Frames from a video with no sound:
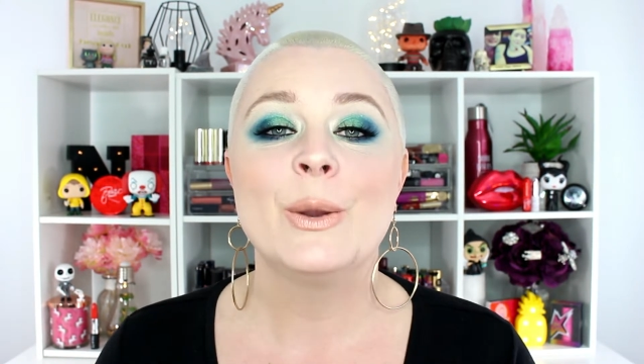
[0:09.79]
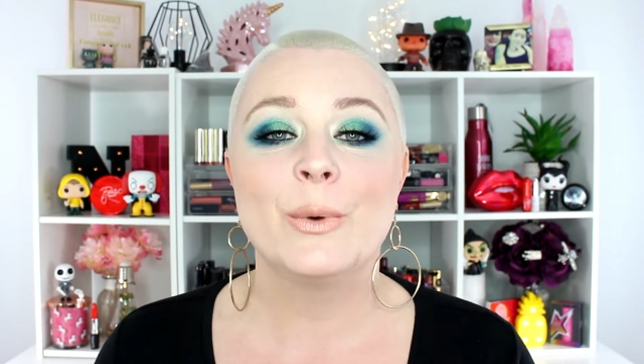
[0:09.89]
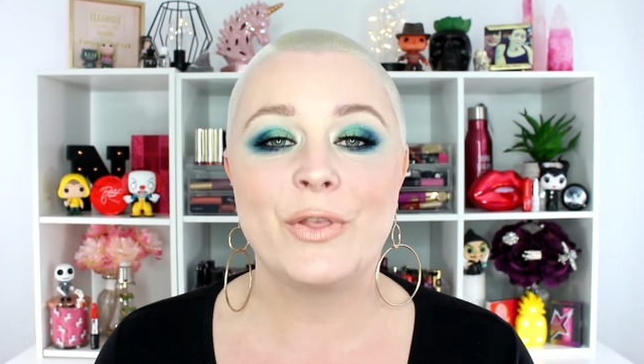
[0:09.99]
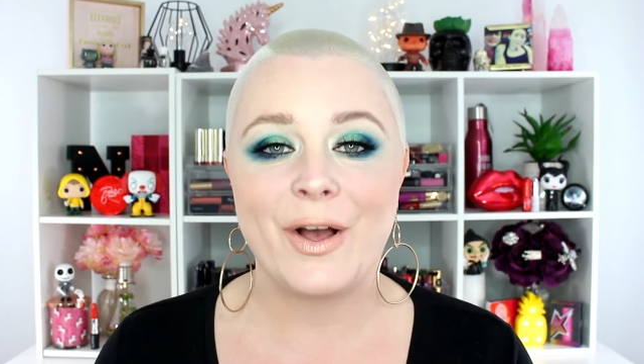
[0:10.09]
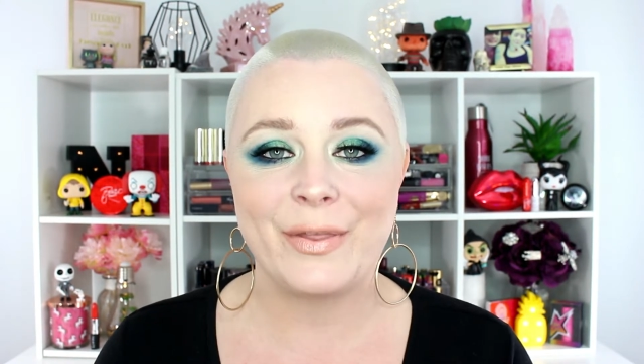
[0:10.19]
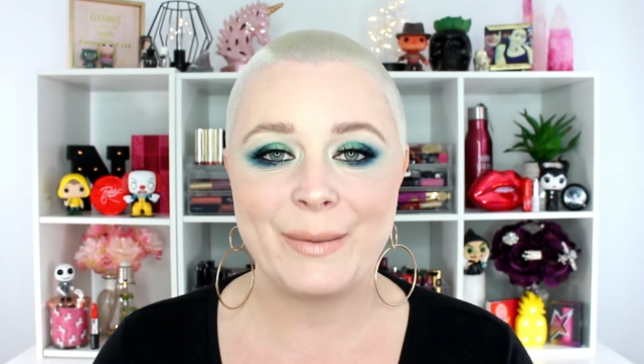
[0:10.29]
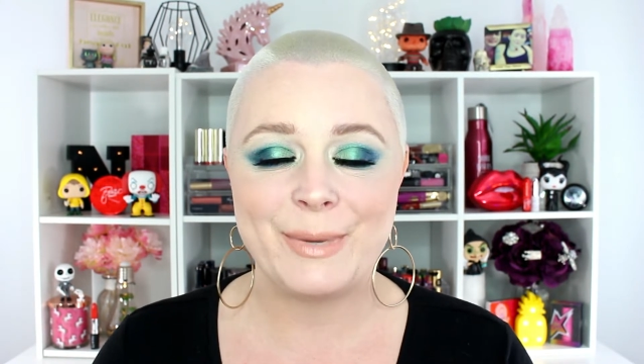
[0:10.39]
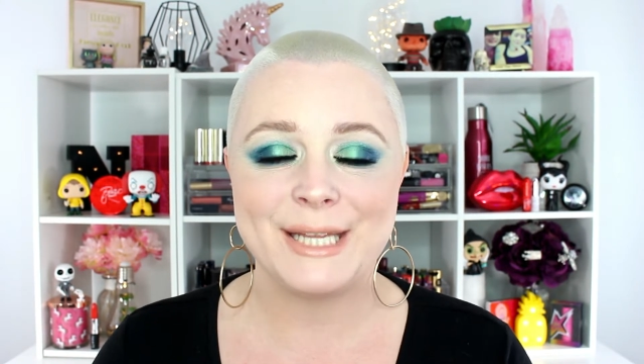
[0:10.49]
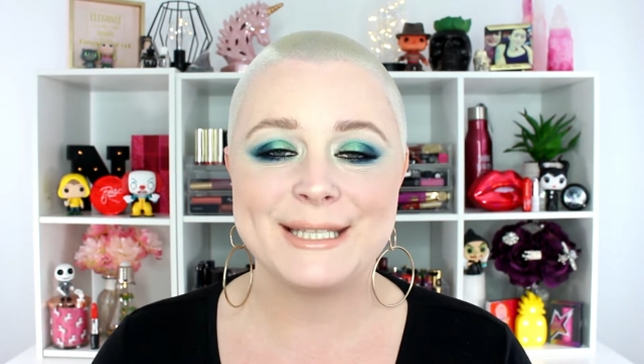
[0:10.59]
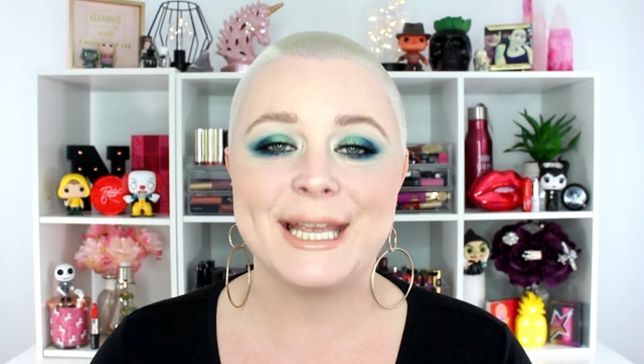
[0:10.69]
With all that
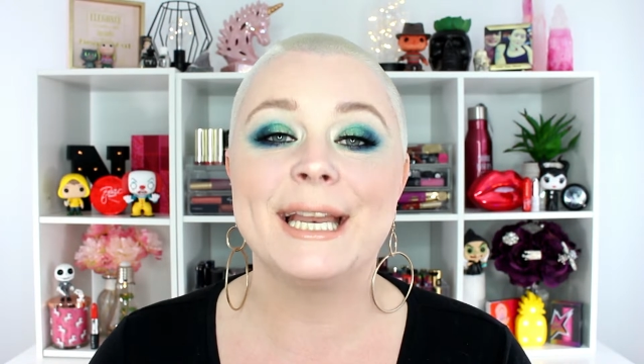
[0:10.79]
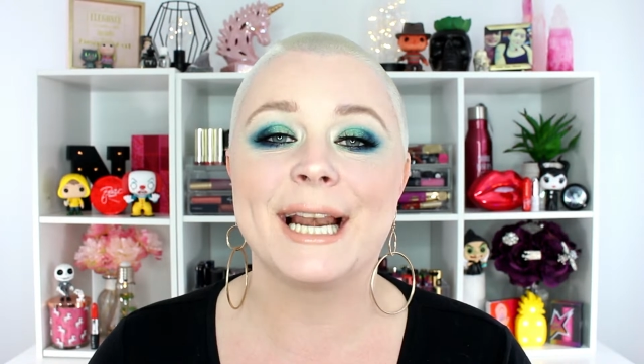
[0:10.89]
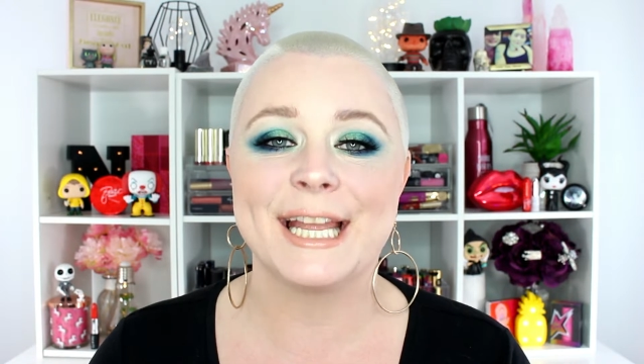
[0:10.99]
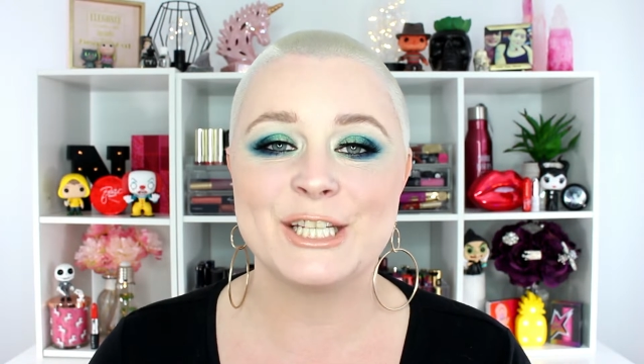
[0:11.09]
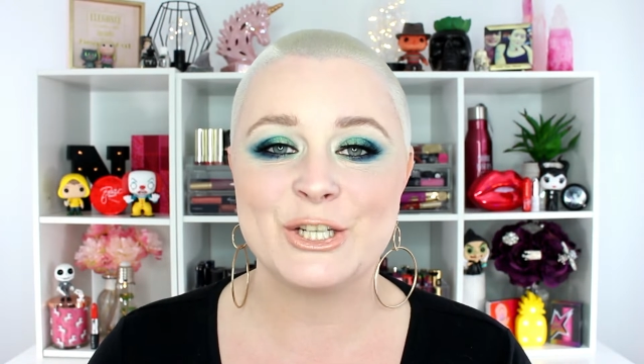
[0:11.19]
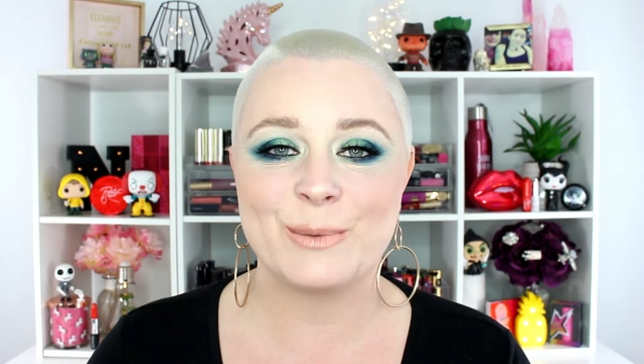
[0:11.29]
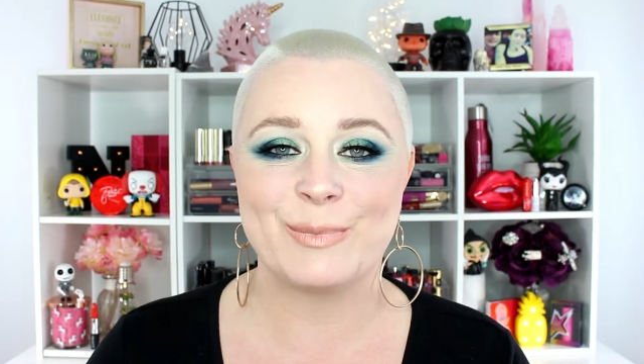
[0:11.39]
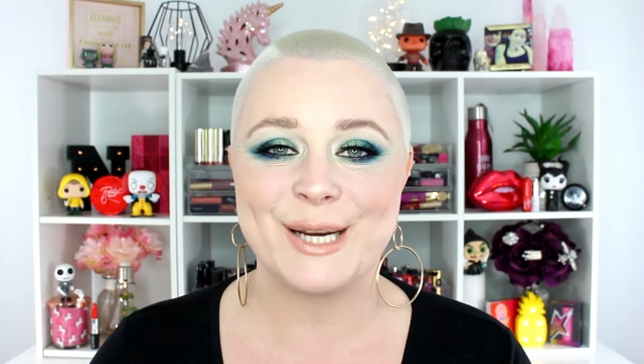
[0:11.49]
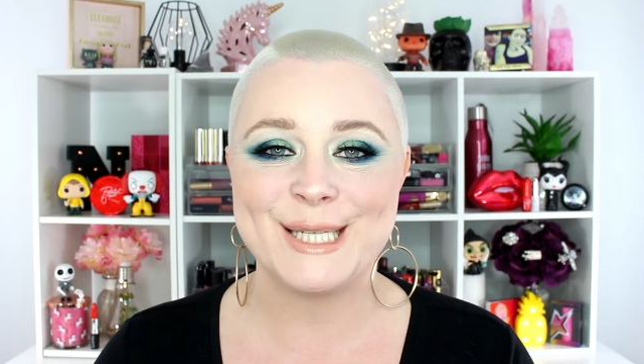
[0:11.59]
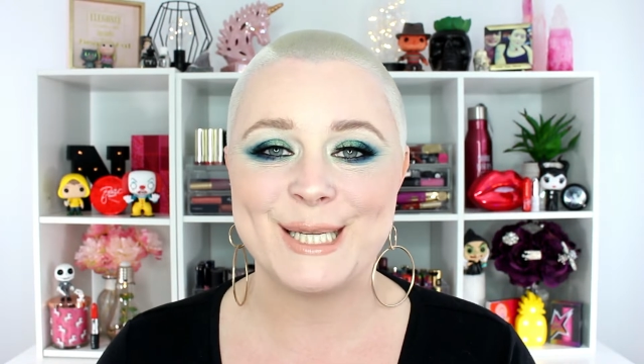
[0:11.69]
being said, let's jump
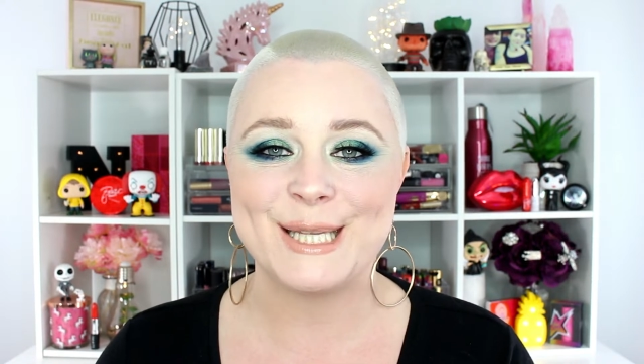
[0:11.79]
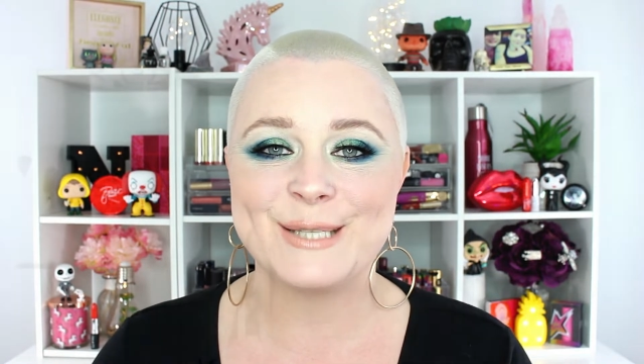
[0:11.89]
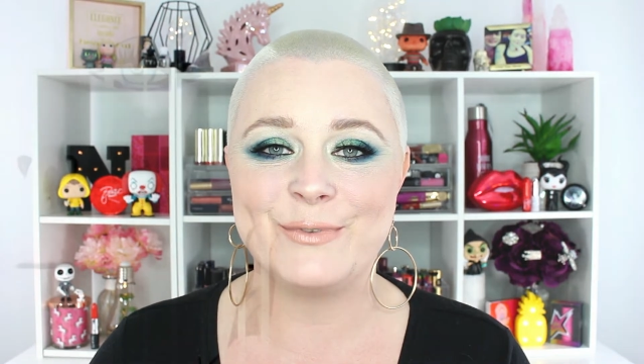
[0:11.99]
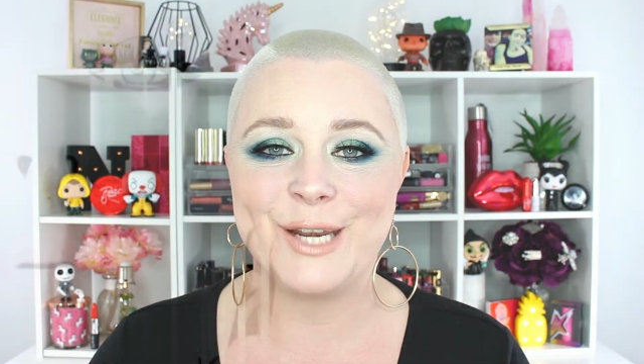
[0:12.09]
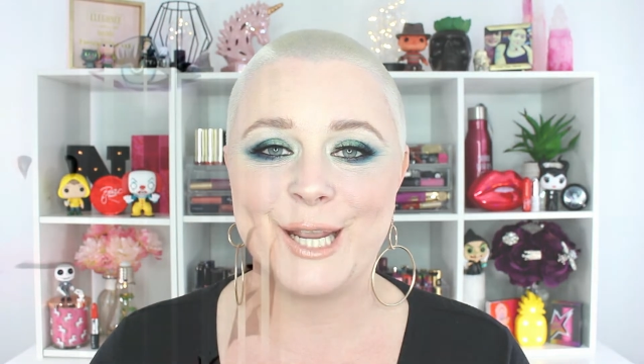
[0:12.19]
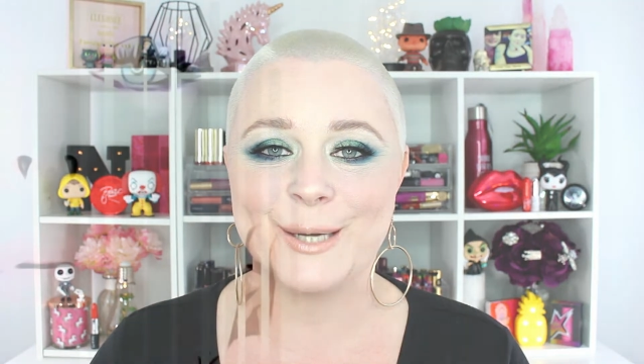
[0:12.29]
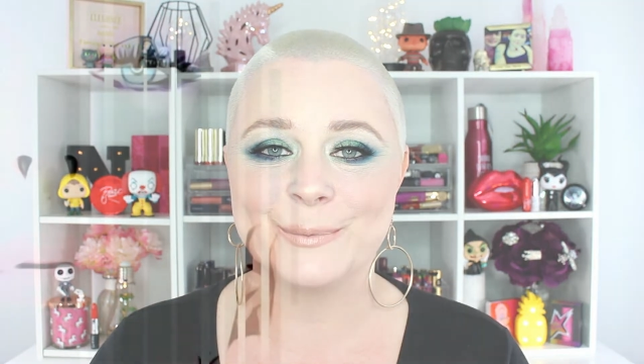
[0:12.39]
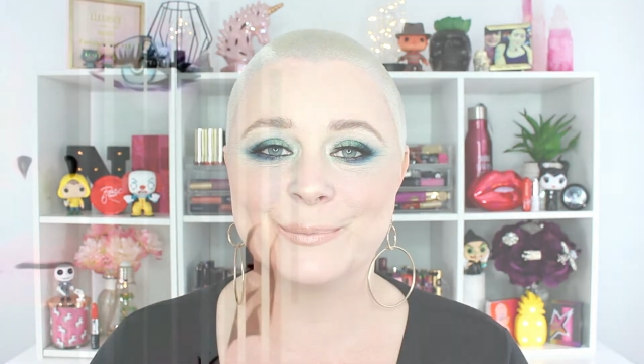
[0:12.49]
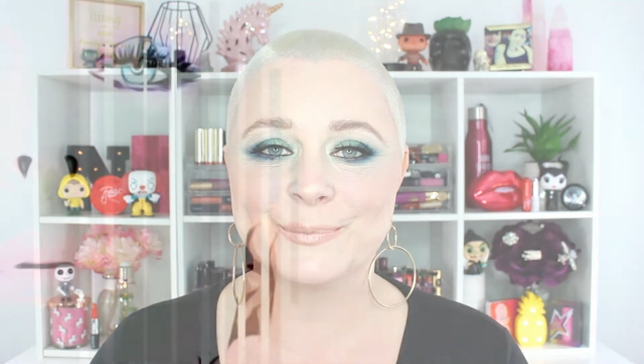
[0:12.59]
right into this video.